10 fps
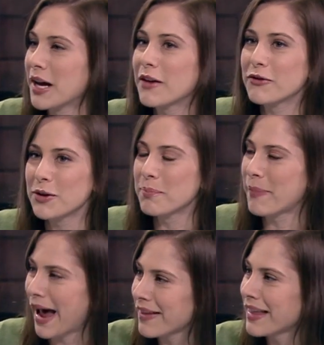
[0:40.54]
if you
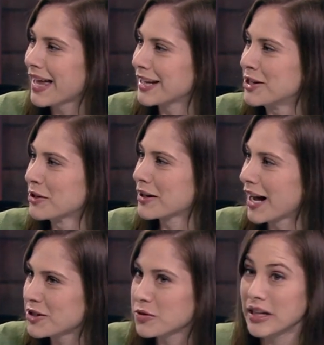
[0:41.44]
ban that in your
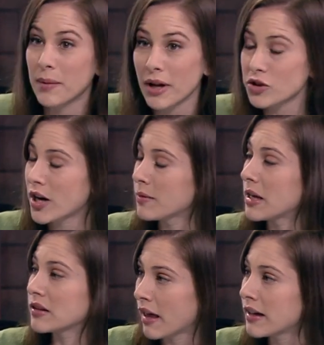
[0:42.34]
country and i'm not trying to
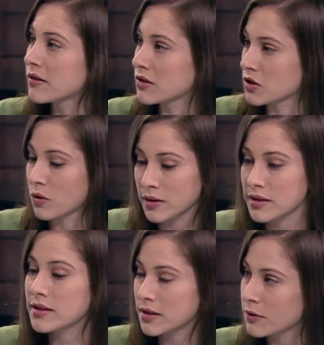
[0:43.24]
make light of this story
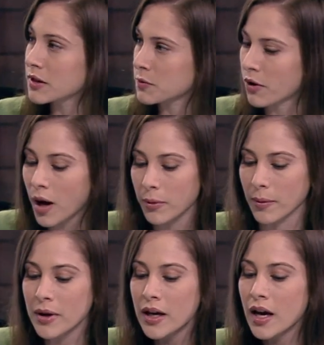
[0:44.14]
it's a serious
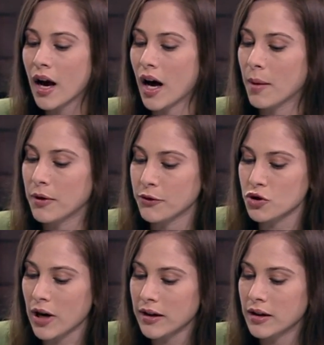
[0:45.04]
problem um, if
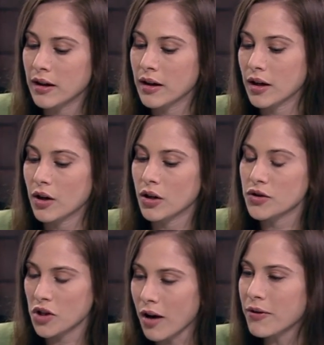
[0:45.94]
you're trying to
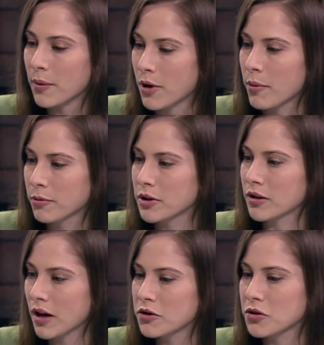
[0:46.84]
solve that problem in
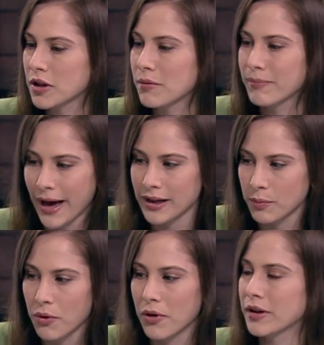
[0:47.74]
your country
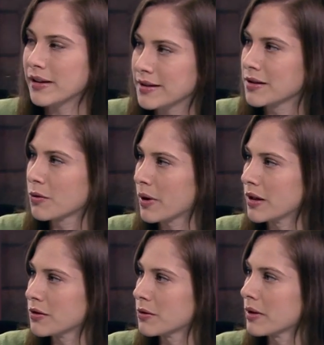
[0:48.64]
banning porn isn't the way
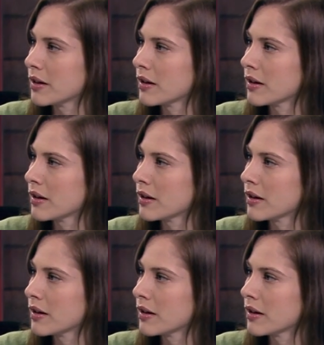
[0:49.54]
to do it